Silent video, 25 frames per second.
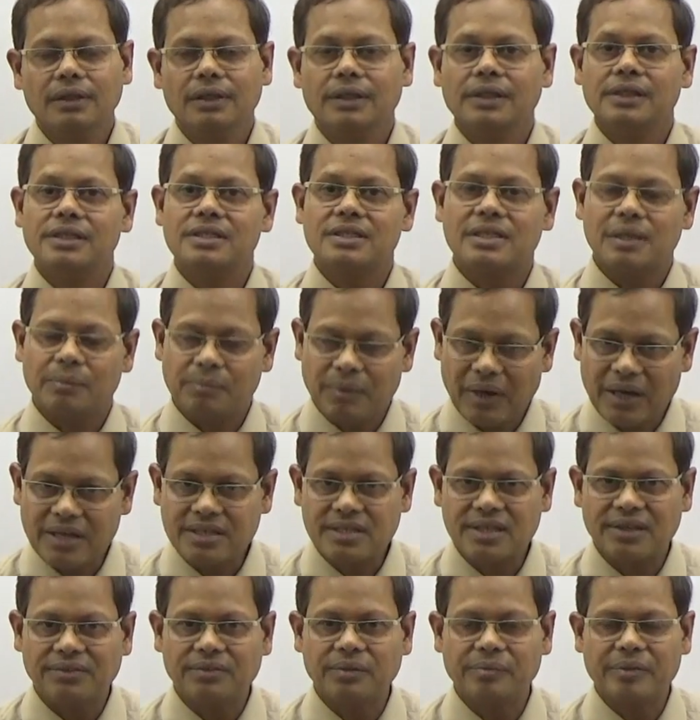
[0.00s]
is the
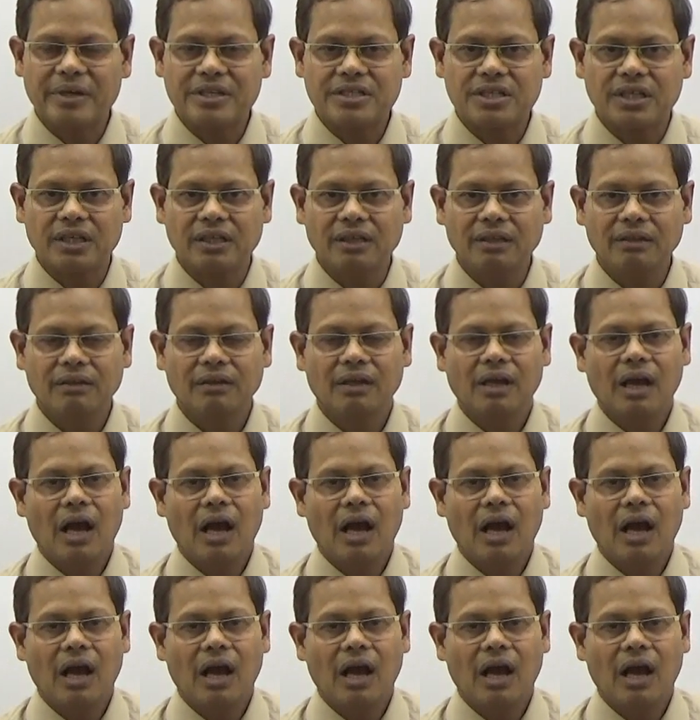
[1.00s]
price of the machine.